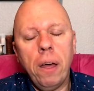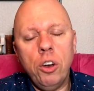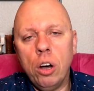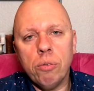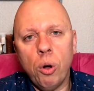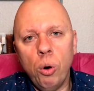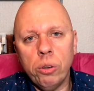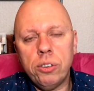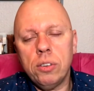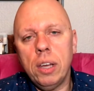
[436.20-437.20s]
No, of
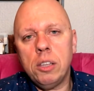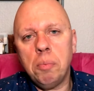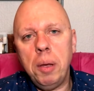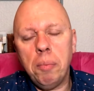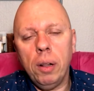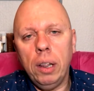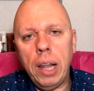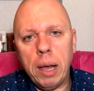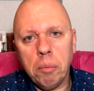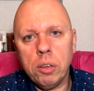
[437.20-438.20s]
course, it's people
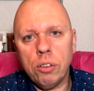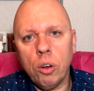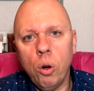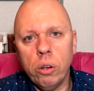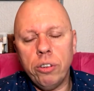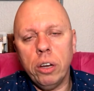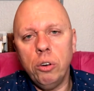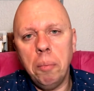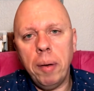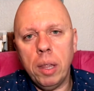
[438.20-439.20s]
like Mr. Khoza
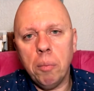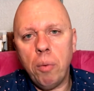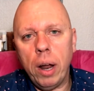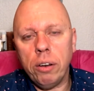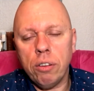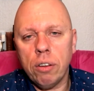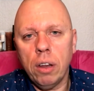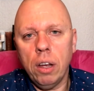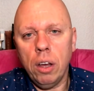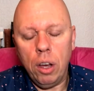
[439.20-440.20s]
who bear the brunt
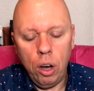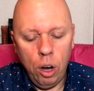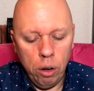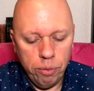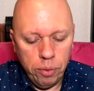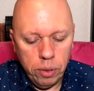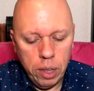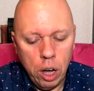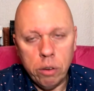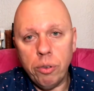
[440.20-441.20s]
of
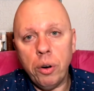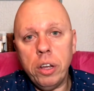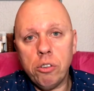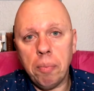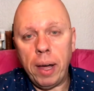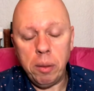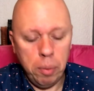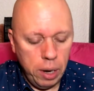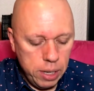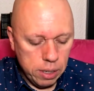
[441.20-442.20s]
the overreach by the
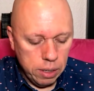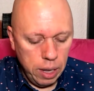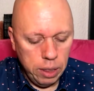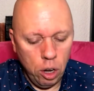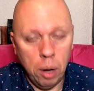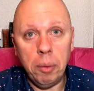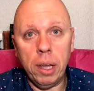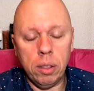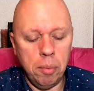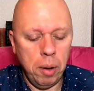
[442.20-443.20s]
police and the
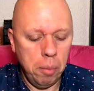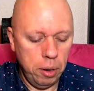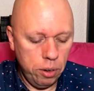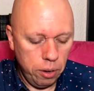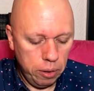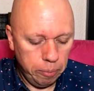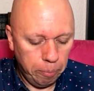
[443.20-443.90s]
army at the moment.